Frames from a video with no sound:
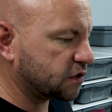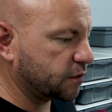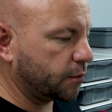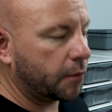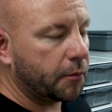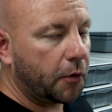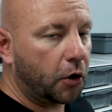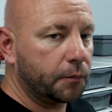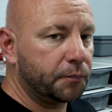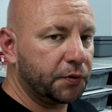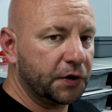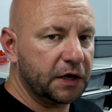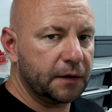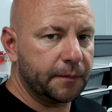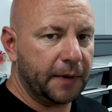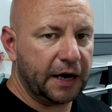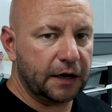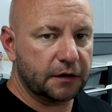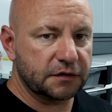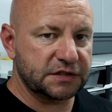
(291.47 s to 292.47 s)
some of my
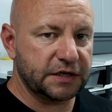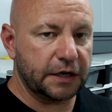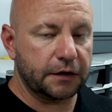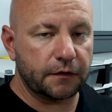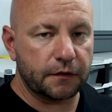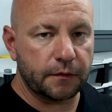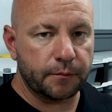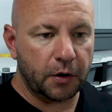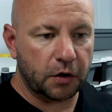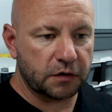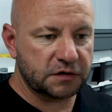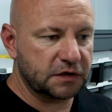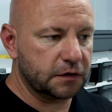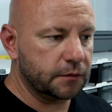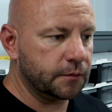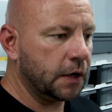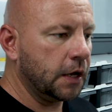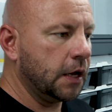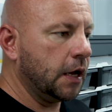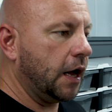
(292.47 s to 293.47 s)
breeder males down at the
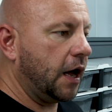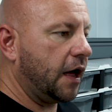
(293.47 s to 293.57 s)
bottom,